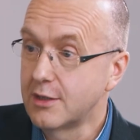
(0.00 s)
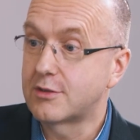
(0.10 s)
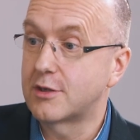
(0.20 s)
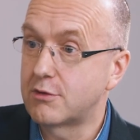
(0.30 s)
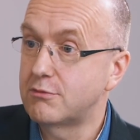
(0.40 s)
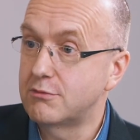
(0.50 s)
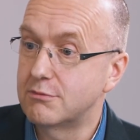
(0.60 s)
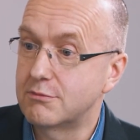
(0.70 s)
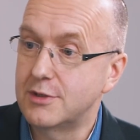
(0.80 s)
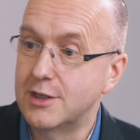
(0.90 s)
So
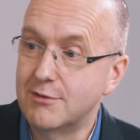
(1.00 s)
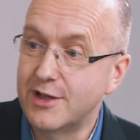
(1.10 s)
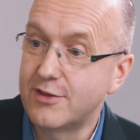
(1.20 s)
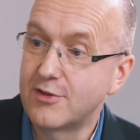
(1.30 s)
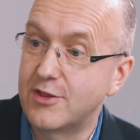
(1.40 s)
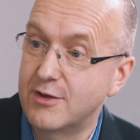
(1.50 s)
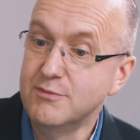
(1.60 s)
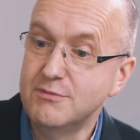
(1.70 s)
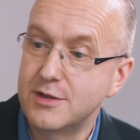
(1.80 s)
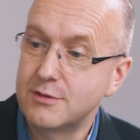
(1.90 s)
listen to
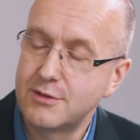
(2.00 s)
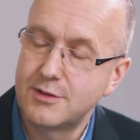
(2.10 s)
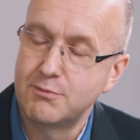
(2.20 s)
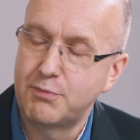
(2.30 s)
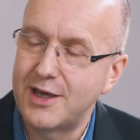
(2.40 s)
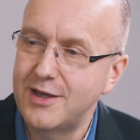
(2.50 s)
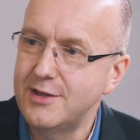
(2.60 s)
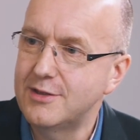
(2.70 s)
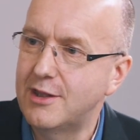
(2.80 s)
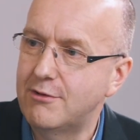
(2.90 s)
them and pay
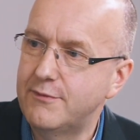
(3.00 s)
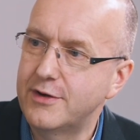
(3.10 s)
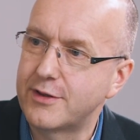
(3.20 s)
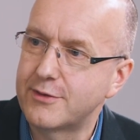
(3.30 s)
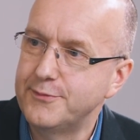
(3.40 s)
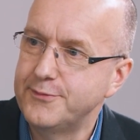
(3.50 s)
heed to their advice.